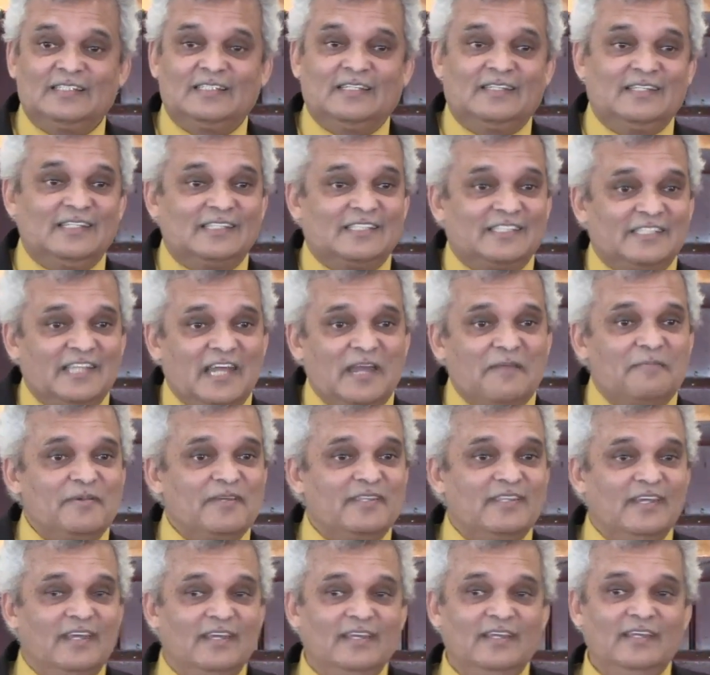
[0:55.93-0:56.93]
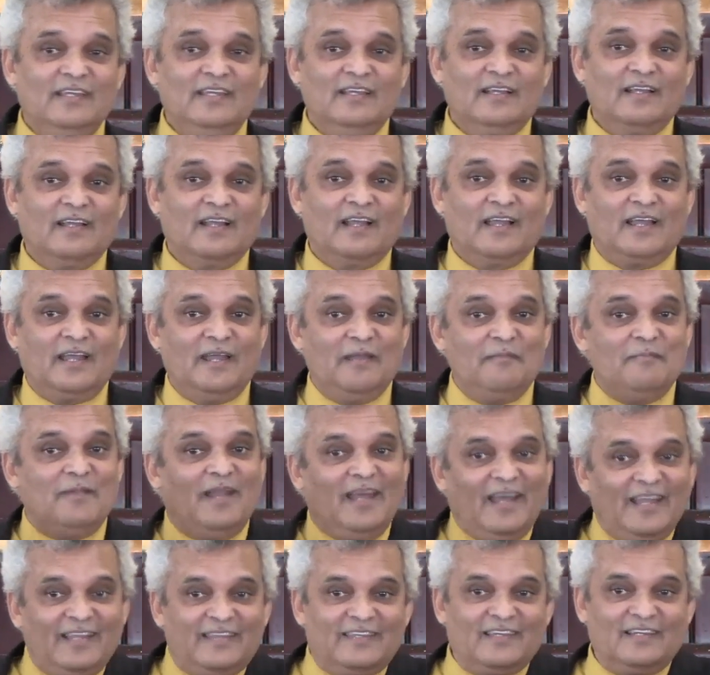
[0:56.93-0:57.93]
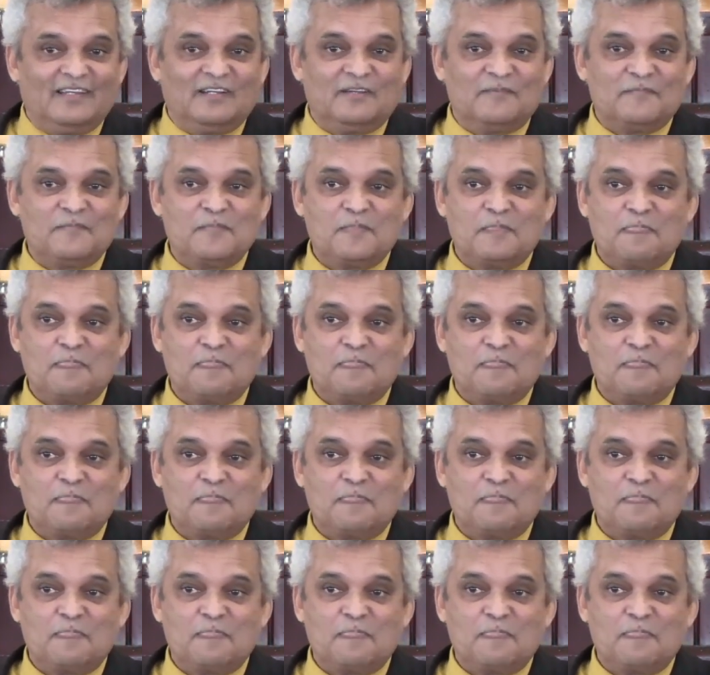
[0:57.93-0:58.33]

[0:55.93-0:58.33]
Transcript: the Sabbath came later.